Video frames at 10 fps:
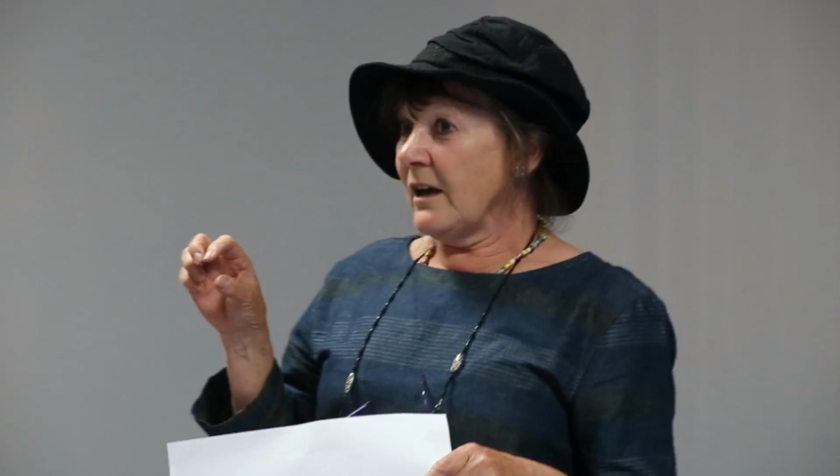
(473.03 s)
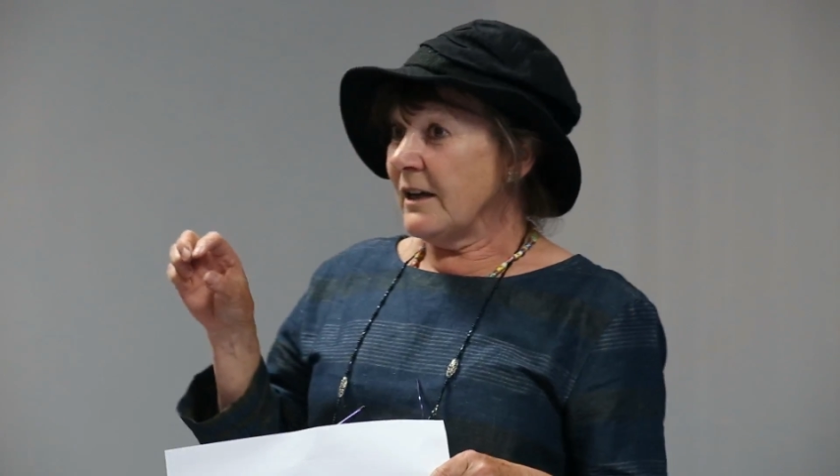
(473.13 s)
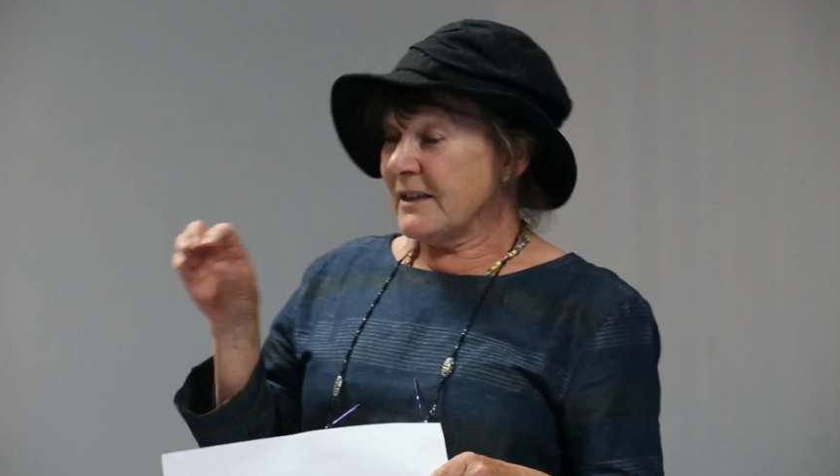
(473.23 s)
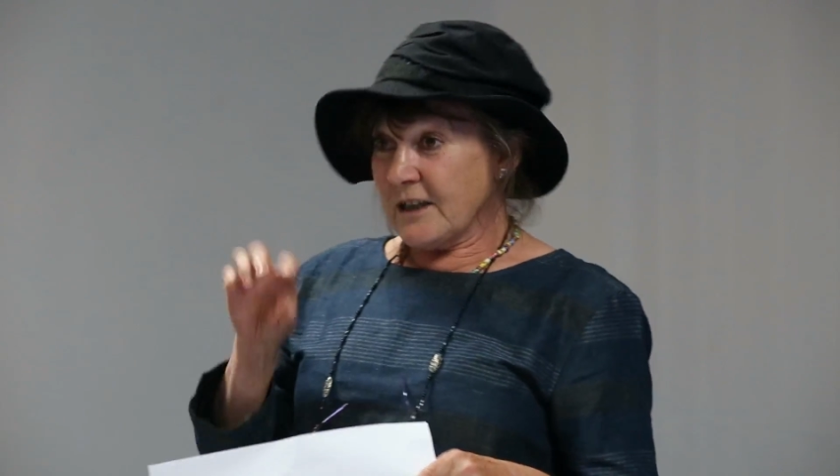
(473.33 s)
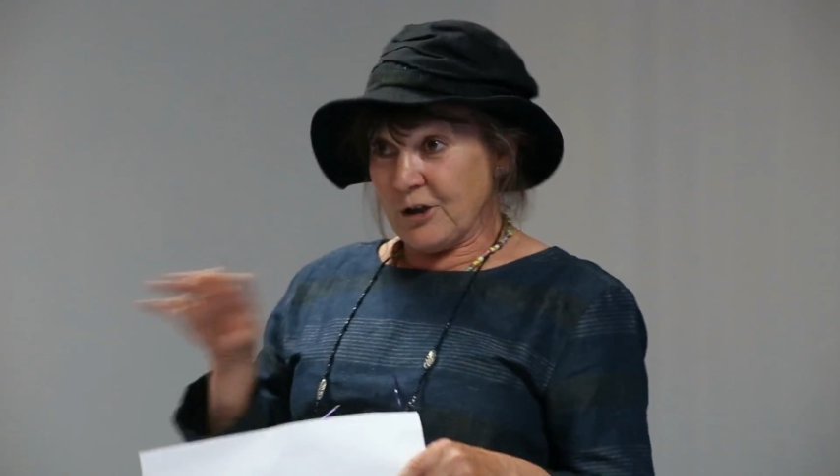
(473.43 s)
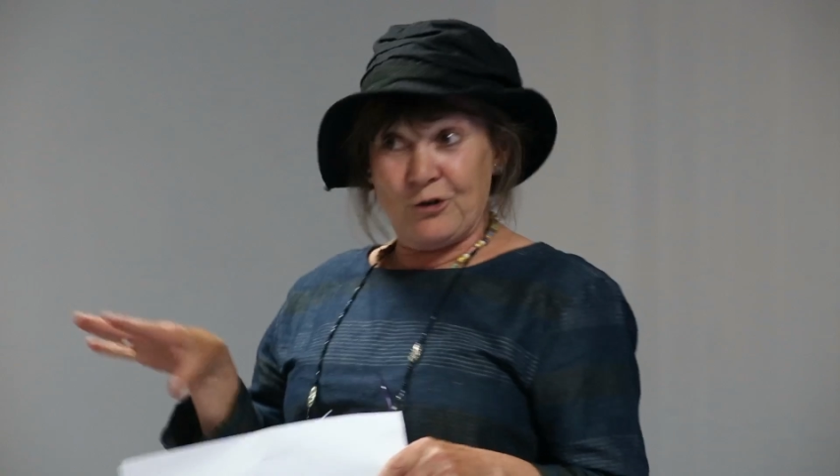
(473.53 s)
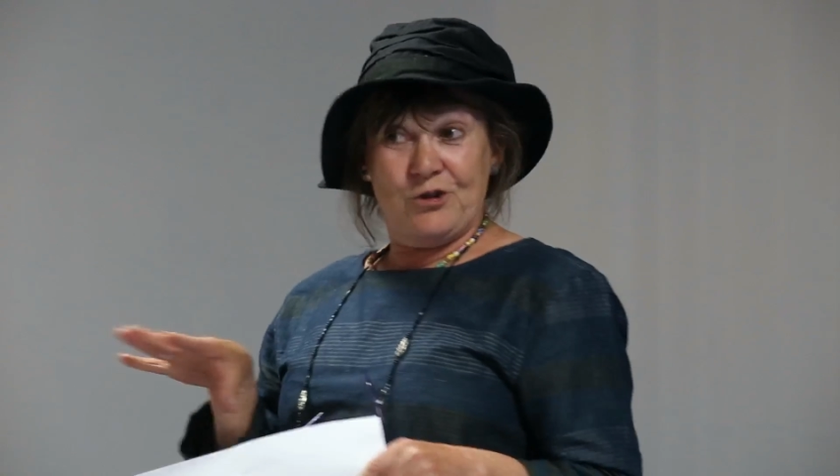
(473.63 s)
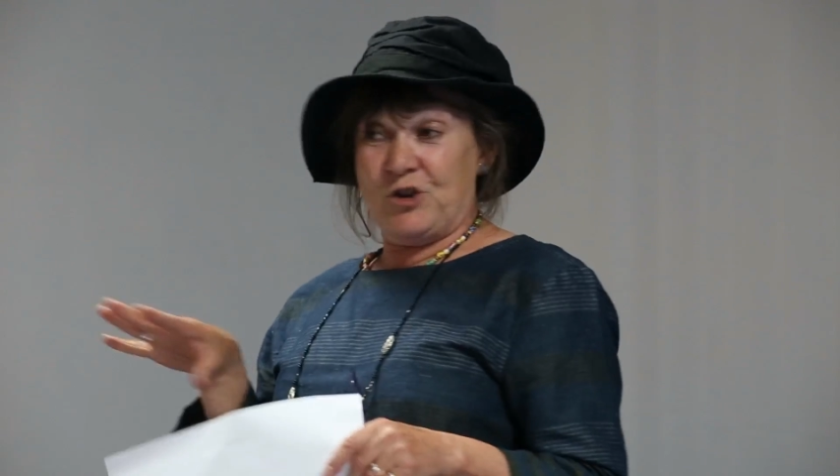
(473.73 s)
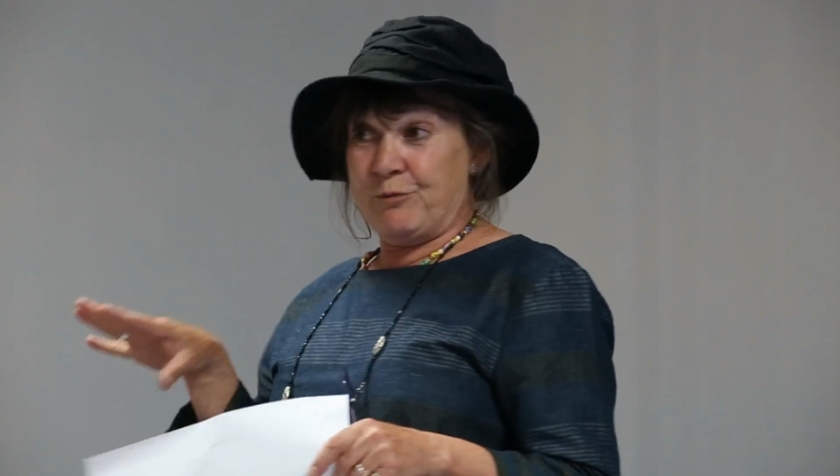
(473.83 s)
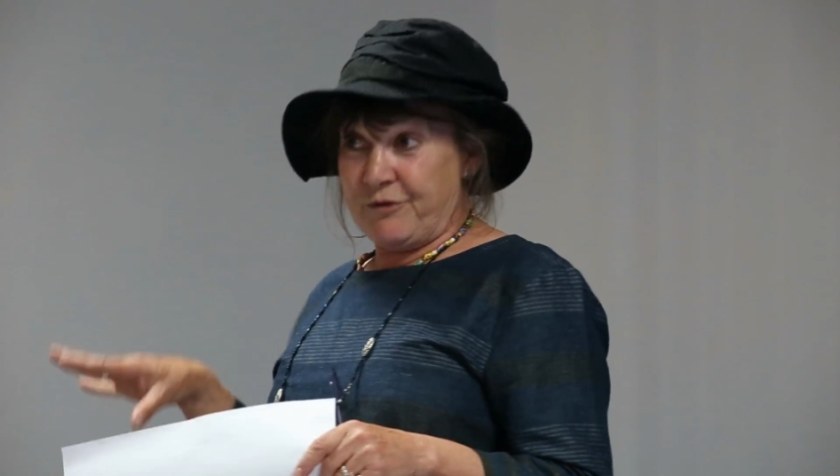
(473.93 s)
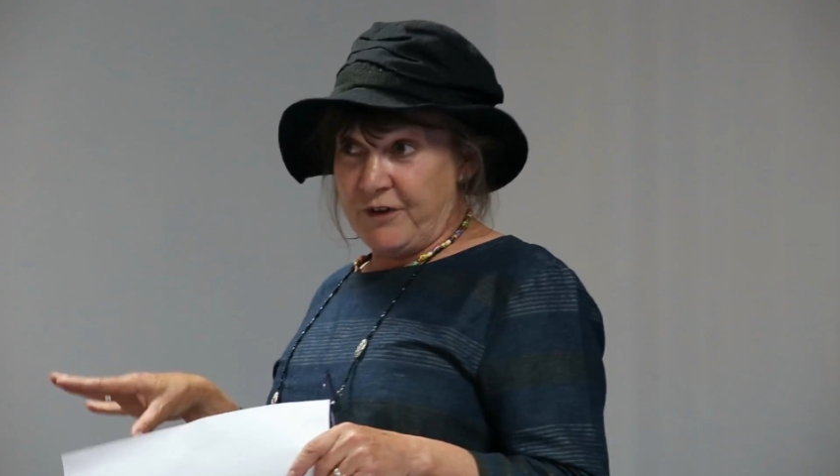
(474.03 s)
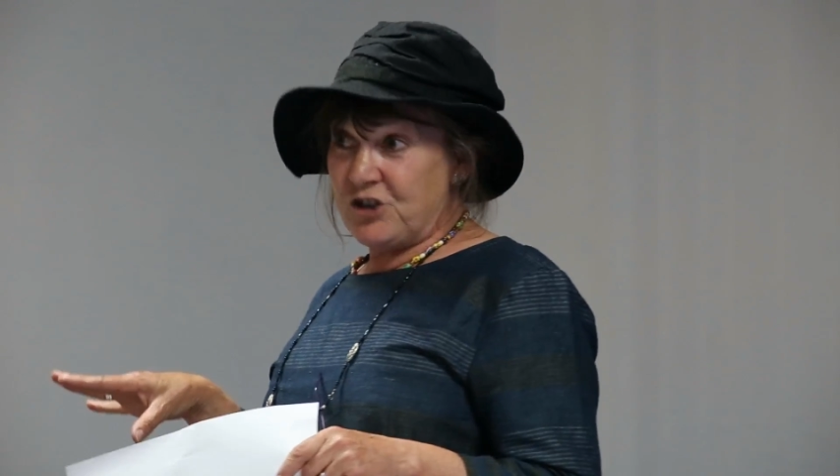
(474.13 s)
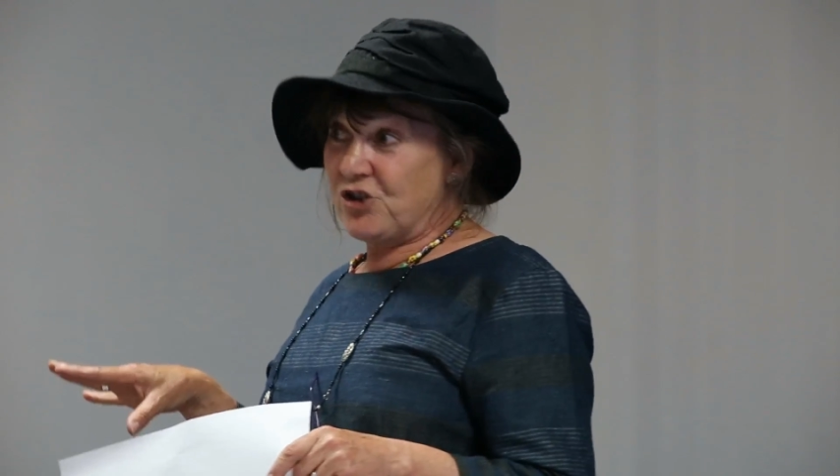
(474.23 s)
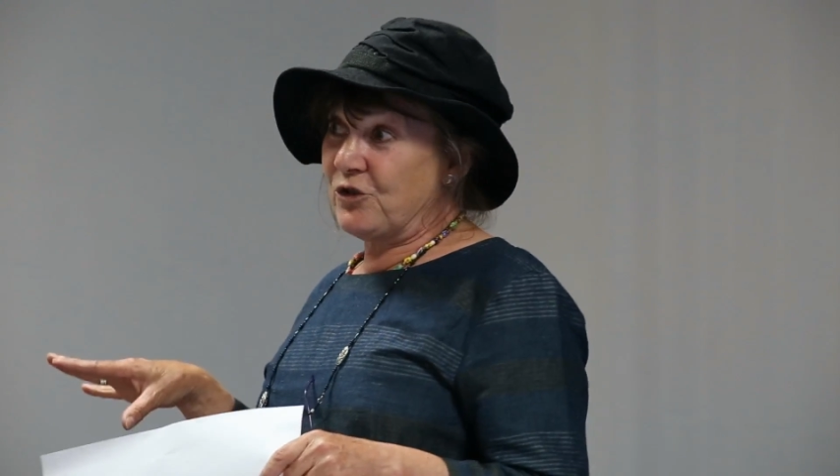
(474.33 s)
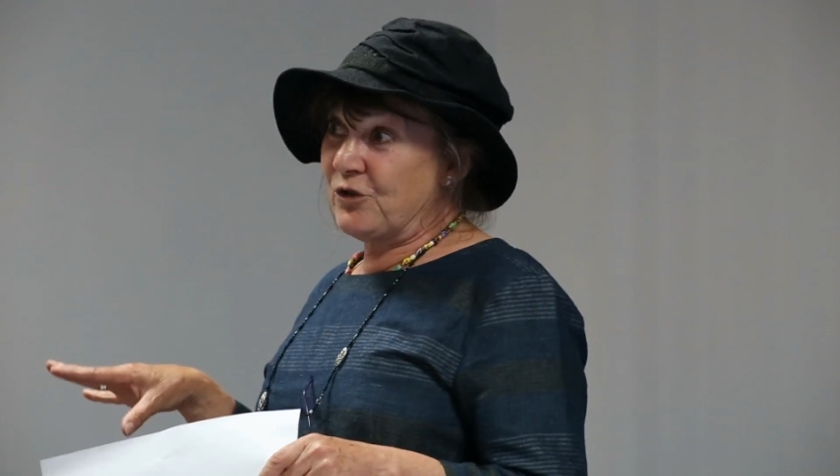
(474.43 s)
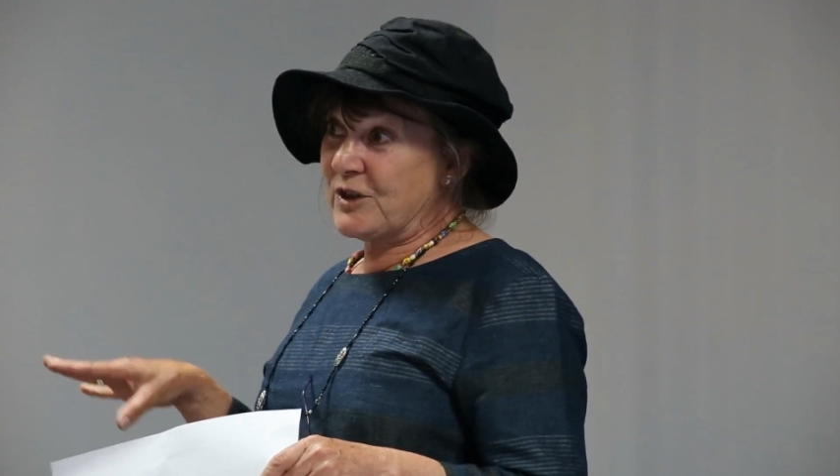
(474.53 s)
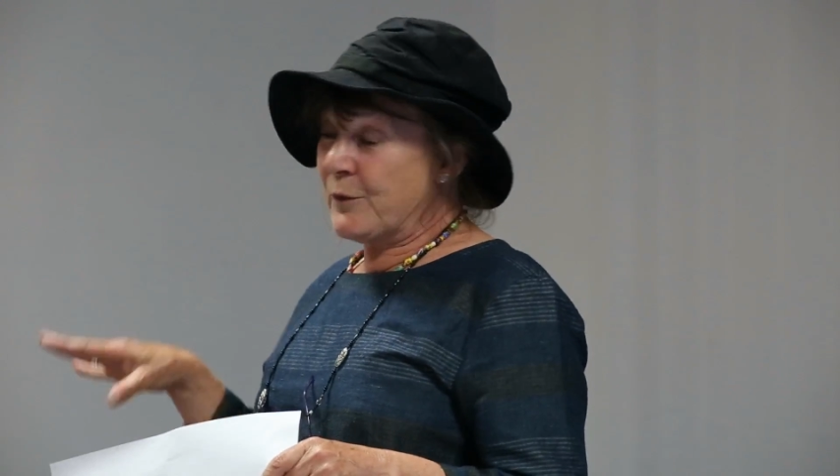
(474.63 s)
and psychology professionals,